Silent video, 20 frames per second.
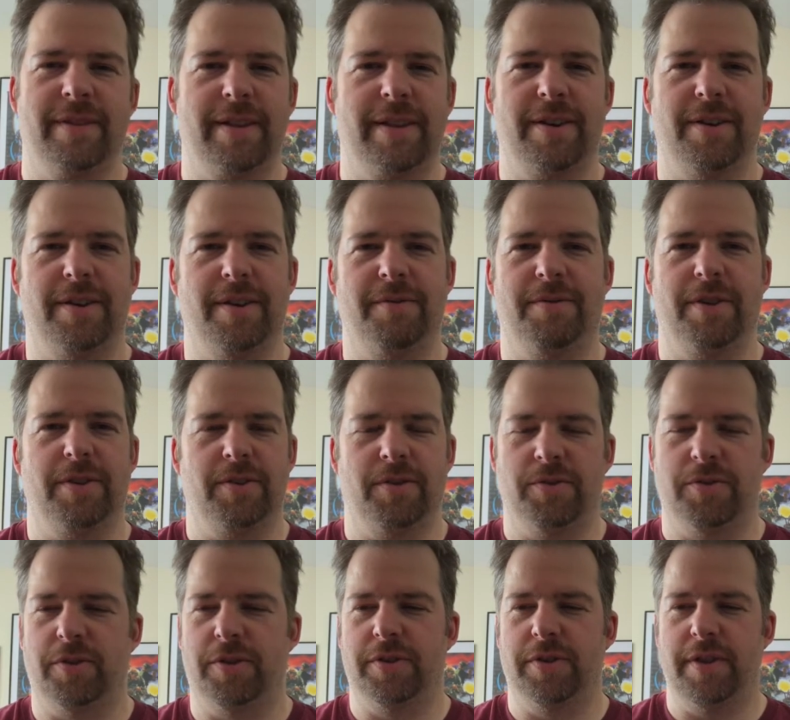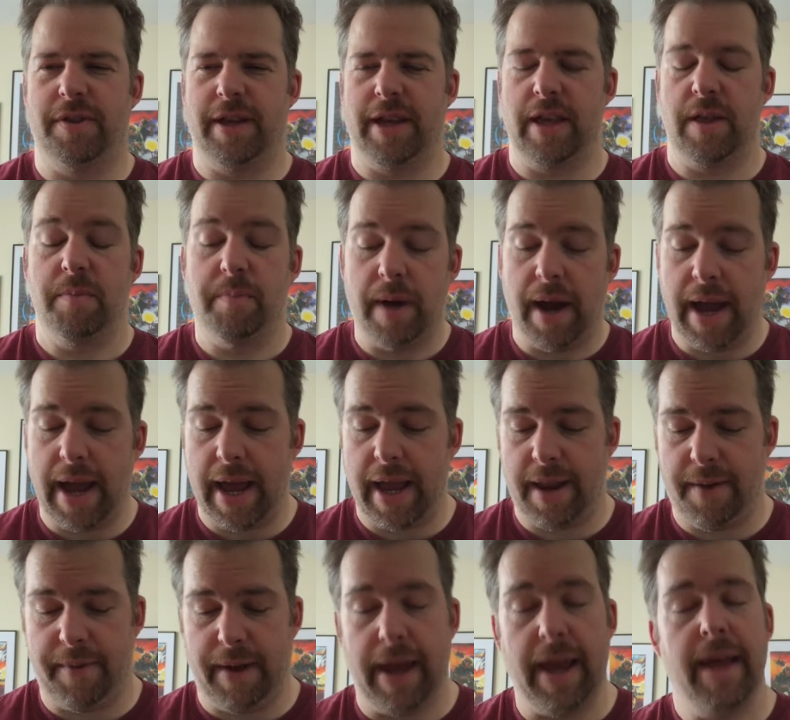God, I've had all sorts of things. But
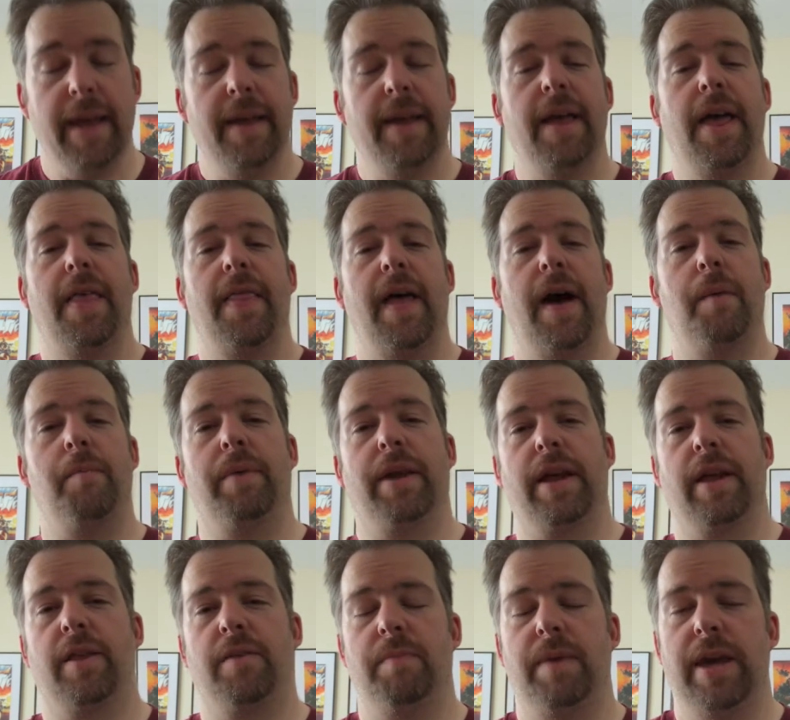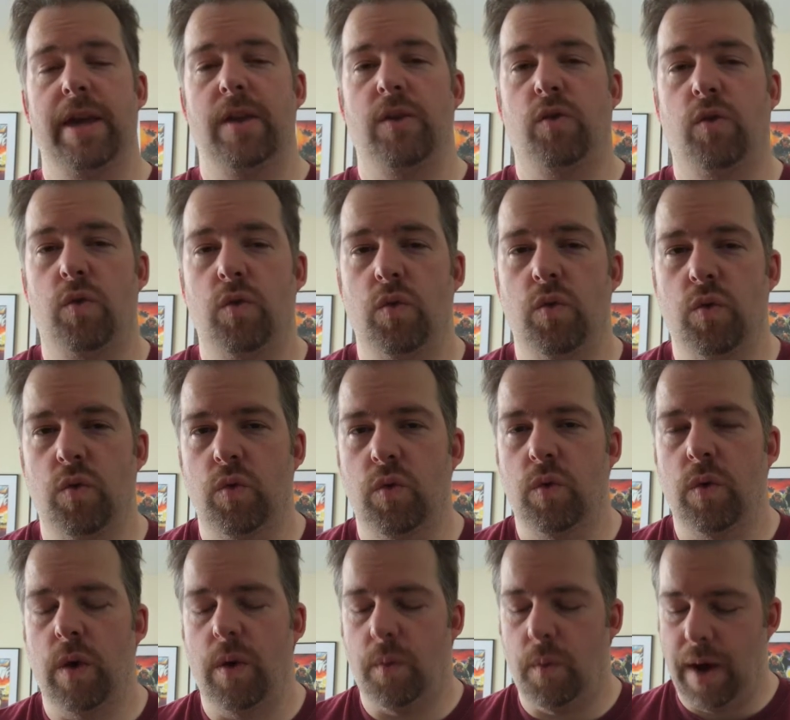anyway, that brings me
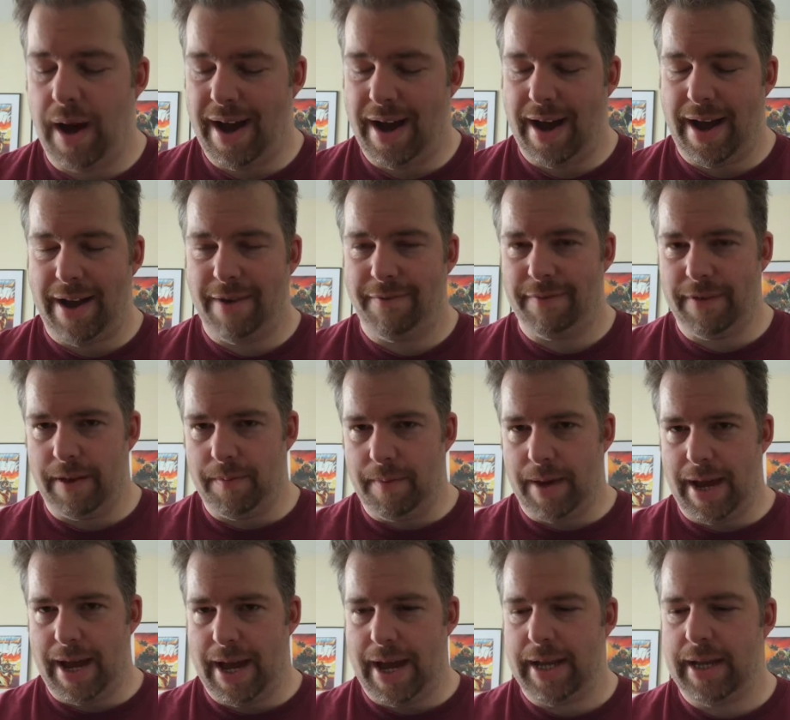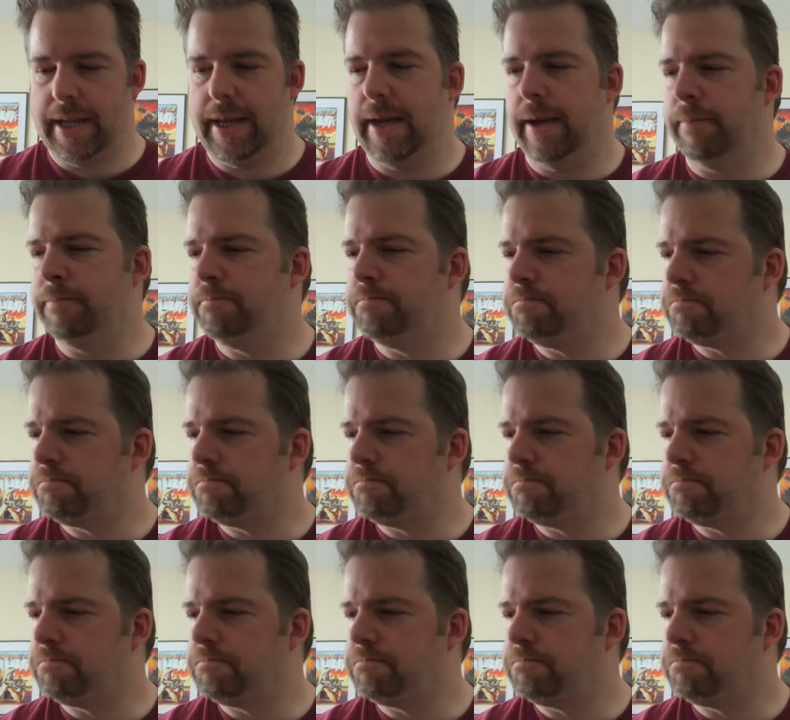to what I have in my hand here.